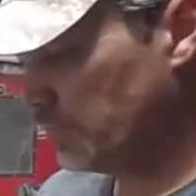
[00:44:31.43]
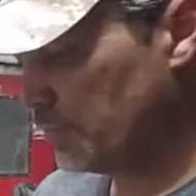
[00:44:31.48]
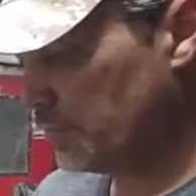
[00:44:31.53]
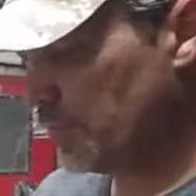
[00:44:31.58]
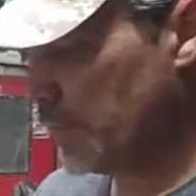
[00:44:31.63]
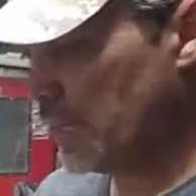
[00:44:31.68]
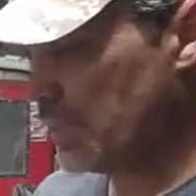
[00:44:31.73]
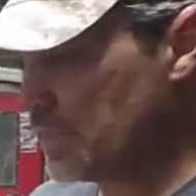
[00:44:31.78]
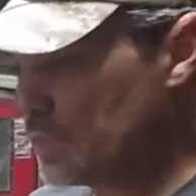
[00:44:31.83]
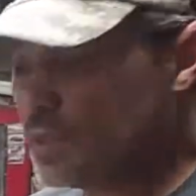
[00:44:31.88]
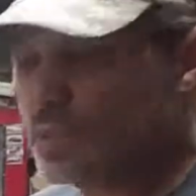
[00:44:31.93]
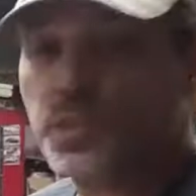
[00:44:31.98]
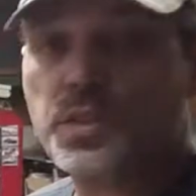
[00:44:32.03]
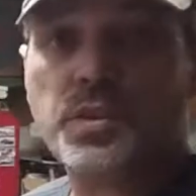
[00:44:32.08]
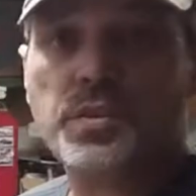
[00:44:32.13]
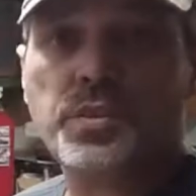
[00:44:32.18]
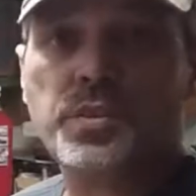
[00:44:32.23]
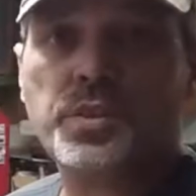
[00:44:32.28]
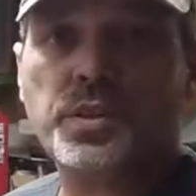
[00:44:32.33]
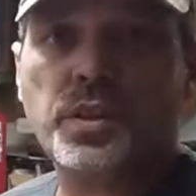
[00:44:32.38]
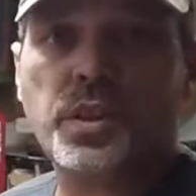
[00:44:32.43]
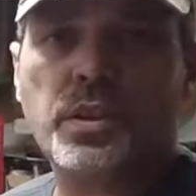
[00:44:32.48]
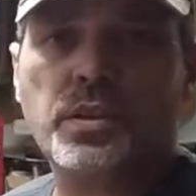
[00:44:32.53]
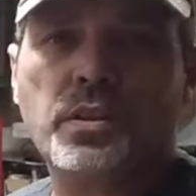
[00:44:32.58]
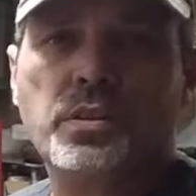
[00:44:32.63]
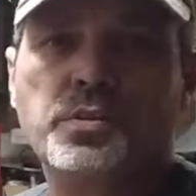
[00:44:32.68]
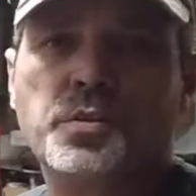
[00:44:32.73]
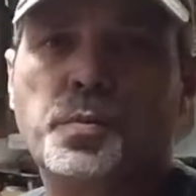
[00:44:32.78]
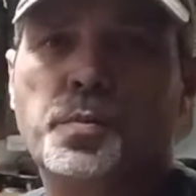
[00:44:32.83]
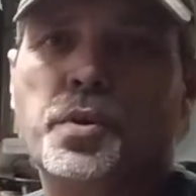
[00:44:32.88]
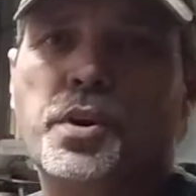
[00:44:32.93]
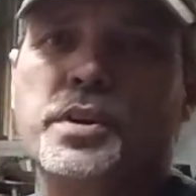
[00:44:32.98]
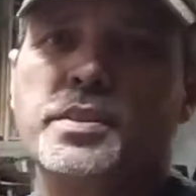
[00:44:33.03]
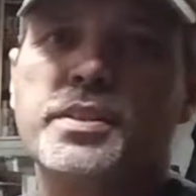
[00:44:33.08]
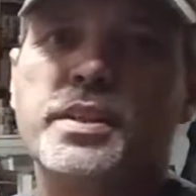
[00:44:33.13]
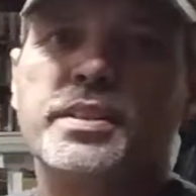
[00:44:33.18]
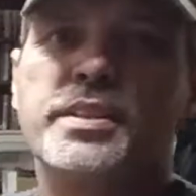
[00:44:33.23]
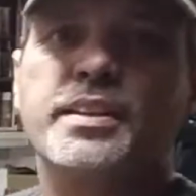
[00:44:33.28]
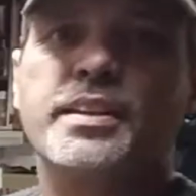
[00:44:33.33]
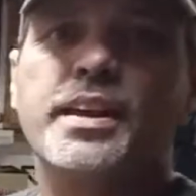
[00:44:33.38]
Man, this has turned into a lot longer
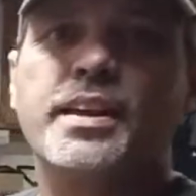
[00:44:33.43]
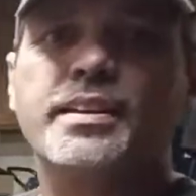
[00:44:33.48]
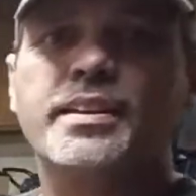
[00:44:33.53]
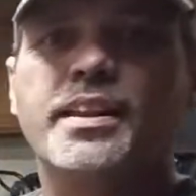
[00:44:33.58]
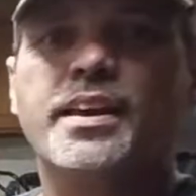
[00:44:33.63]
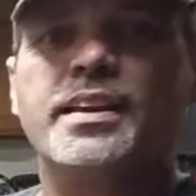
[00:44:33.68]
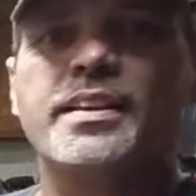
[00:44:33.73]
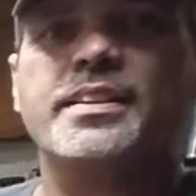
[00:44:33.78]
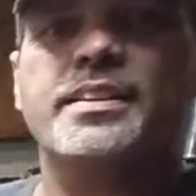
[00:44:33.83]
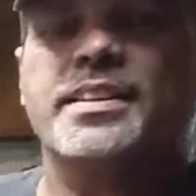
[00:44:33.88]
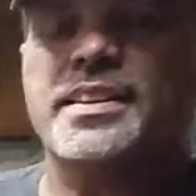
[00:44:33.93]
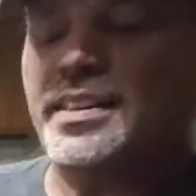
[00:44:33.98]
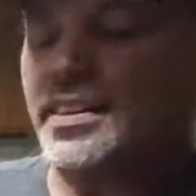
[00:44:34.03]
project than I'd like.